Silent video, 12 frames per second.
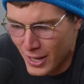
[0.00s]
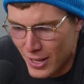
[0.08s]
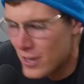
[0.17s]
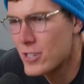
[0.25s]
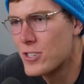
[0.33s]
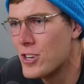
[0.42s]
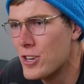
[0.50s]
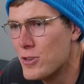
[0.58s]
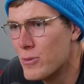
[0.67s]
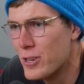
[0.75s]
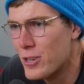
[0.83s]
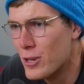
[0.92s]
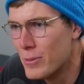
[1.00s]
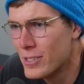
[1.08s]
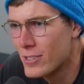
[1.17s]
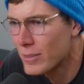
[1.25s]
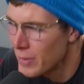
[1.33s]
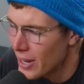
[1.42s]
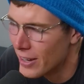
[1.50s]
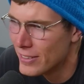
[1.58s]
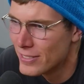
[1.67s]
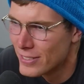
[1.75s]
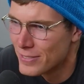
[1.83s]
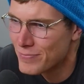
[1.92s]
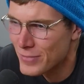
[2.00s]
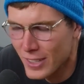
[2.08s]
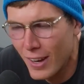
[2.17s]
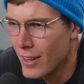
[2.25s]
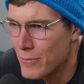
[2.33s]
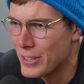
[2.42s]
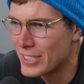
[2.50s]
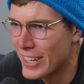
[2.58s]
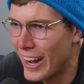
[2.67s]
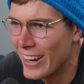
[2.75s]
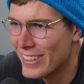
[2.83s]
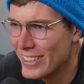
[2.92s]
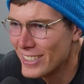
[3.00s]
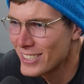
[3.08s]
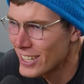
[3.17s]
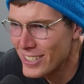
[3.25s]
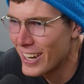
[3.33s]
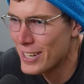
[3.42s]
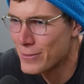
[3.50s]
and they're just genuine humans, you're like, man, I love this guy. He's such a nice